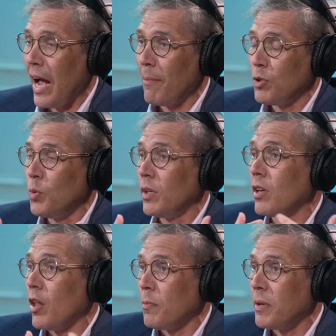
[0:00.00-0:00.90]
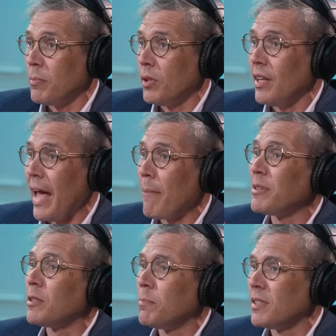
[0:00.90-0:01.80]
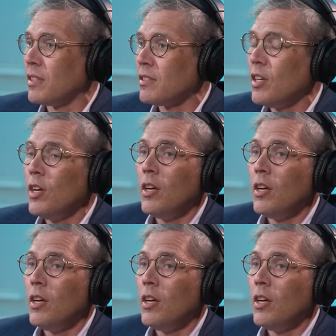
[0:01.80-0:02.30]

I'm doing to other people happens in business.